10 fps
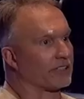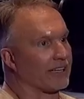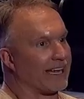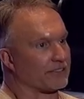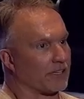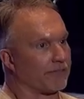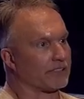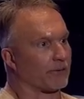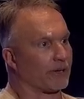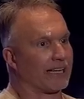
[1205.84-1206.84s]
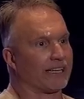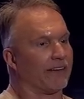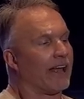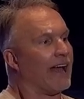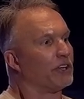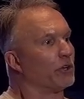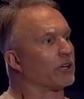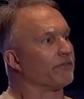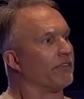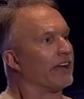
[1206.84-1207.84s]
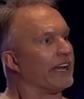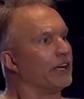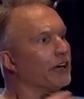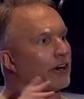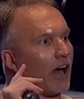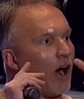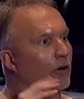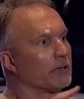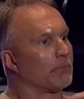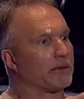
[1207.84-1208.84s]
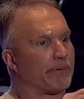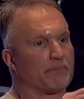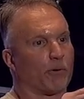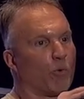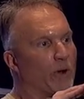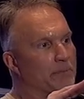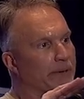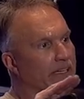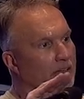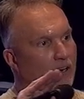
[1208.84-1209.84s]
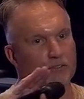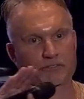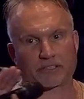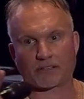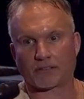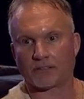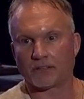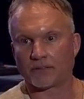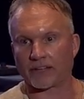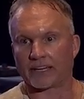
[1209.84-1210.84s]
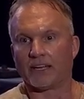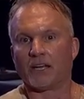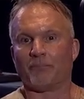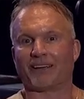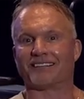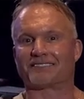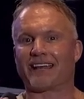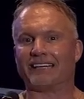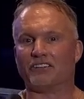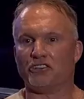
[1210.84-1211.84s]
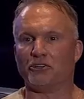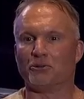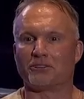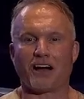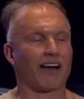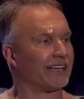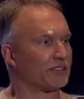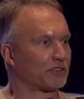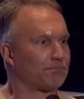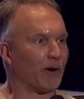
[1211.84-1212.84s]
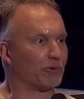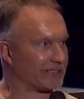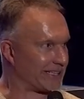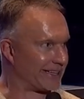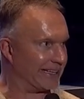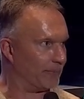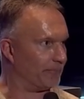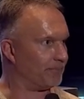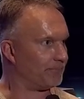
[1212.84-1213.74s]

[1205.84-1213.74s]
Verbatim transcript: the last service. When I left, you could hear audibly people weeping across the thing because they knew God had spoken to them.